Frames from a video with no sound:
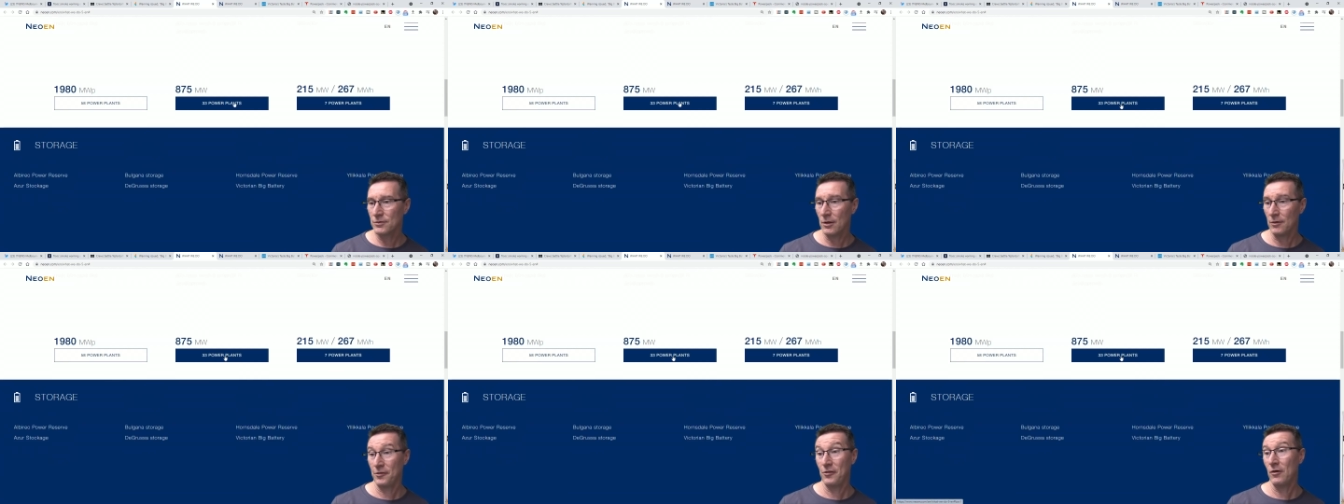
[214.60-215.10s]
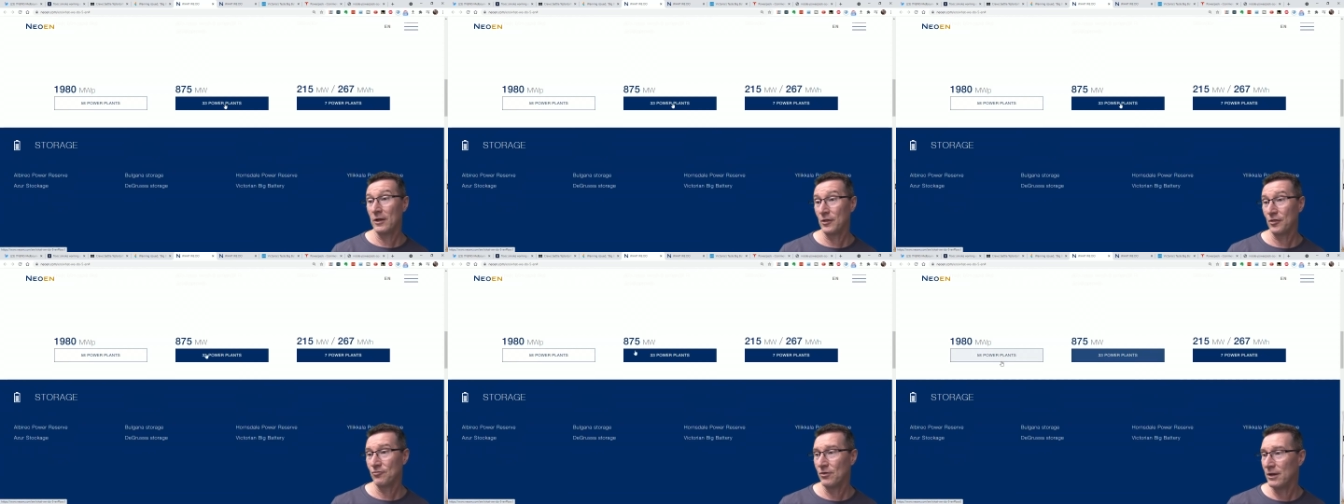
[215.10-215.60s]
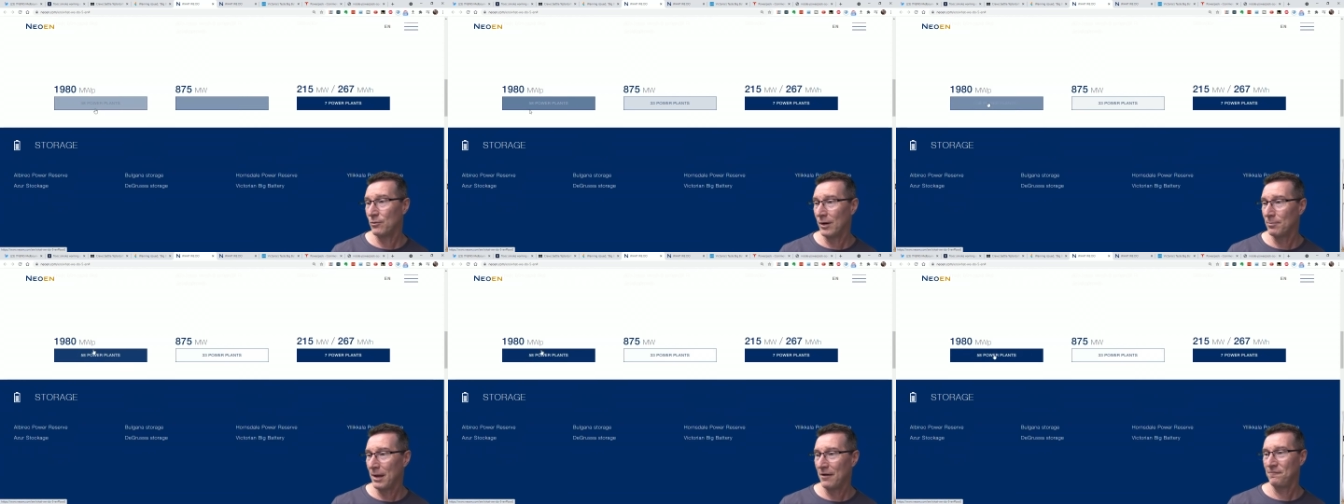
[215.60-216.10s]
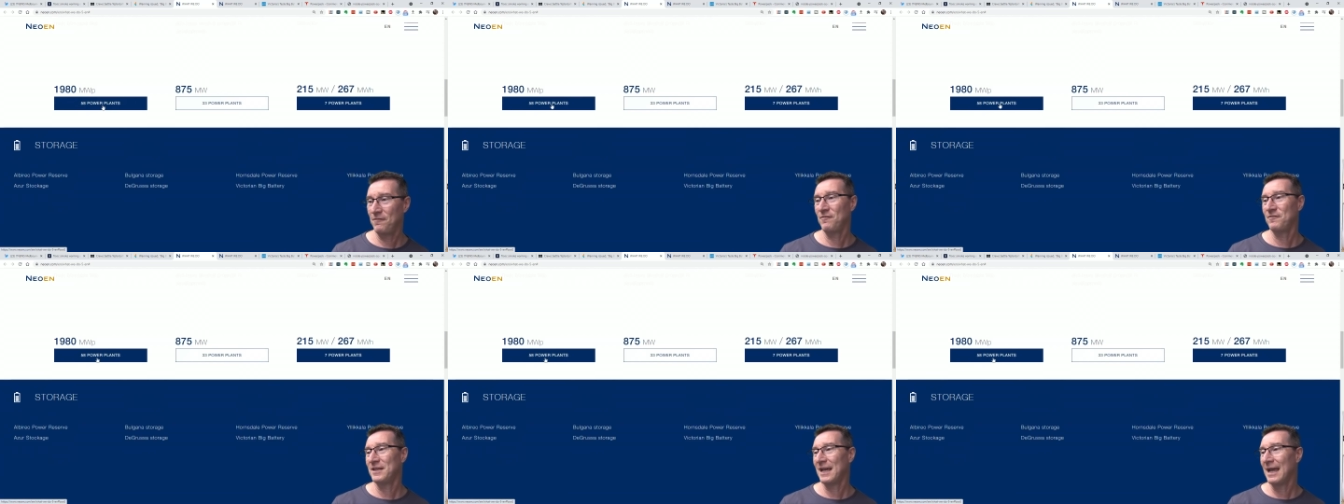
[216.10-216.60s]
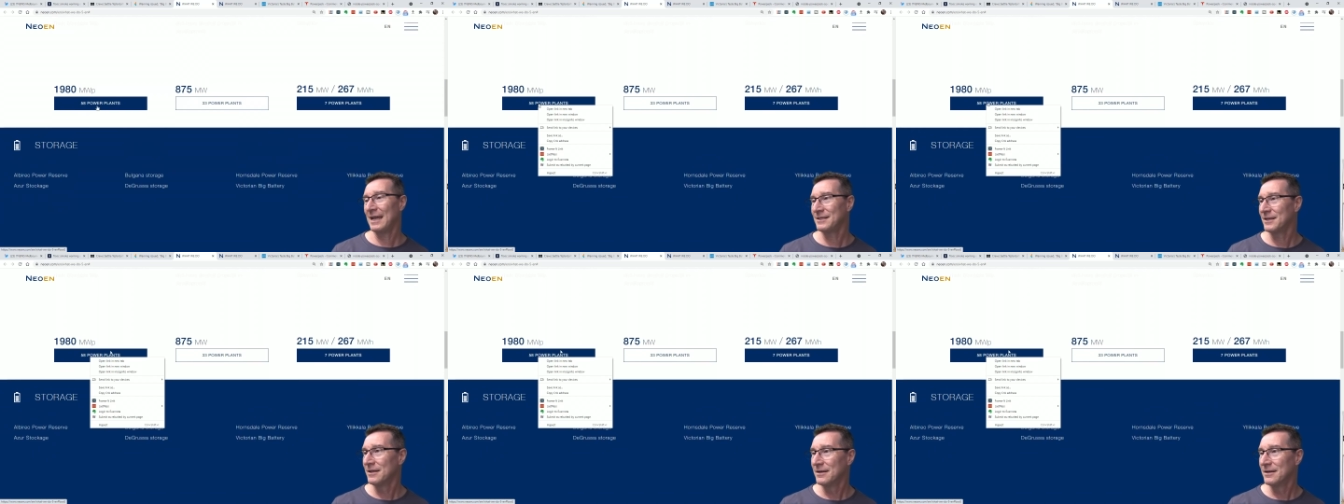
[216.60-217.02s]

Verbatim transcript: 33 wind power, 58.